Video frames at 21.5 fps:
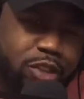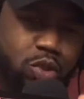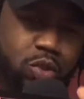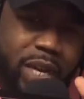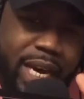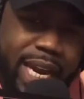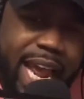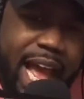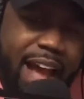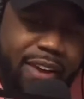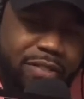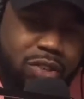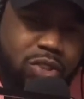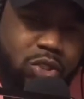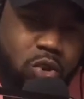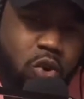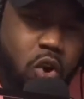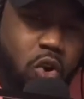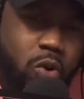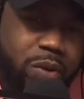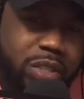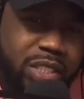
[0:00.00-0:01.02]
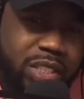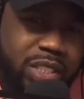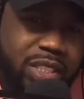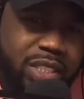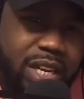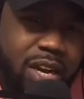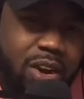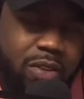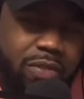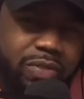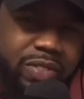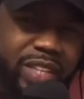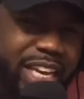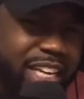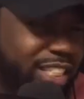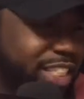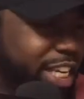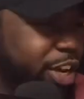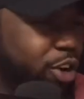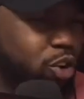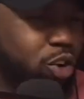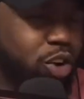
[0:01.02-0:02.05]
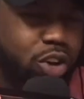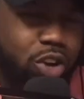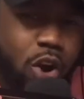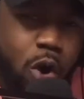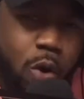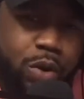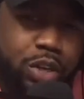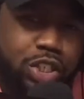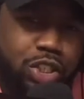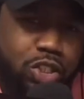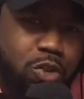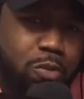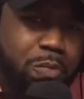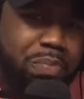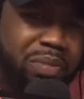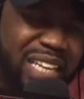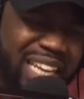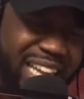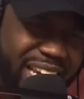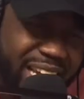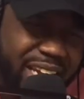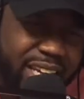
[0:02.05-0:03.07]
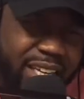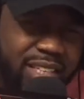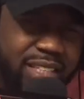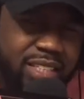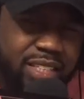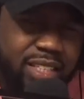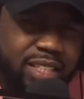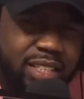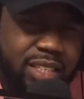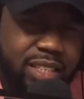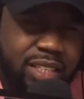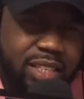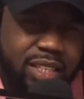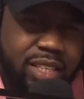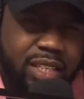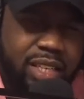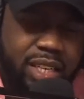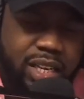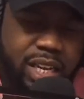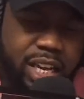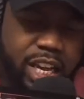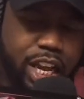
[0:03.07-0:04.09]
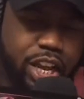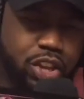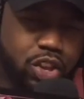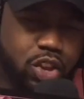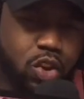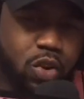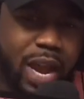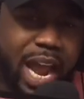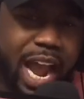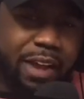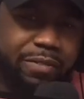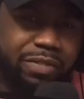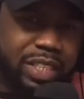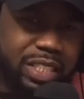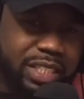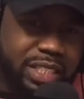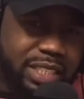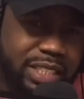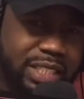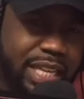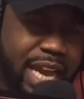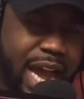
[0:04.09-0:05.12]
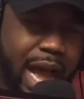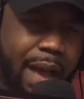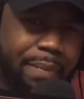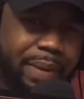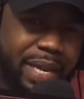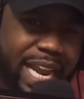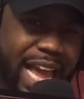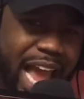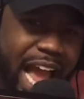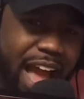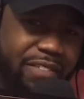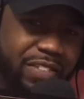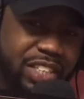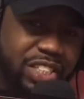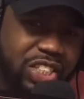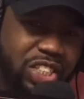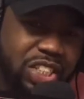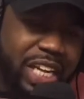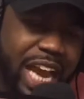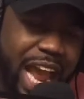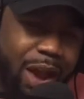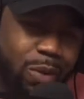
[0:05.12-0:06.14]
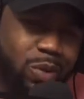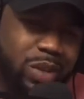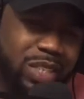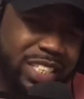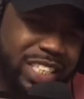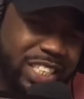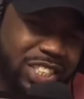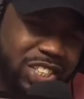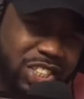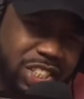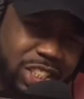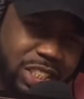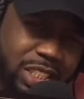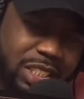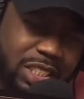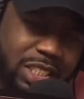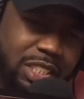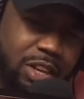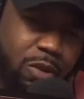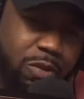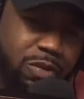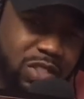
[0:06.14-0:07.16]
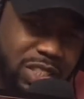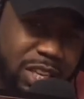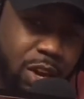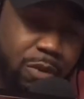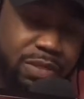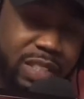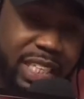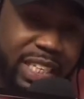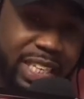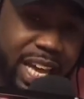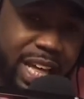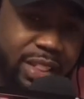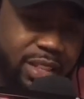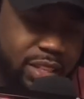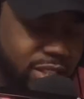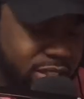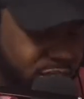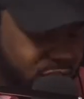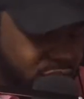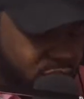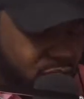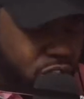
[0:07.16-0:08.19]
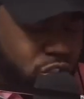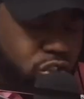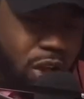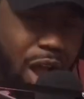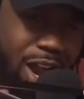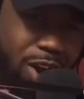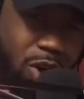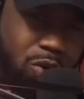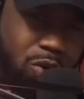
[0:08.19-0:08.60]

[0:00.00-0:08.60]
you got to have a talk with yourself. Things ain't going to go as you plan. And you're going to have to stop and have a chat get yourself together. So I go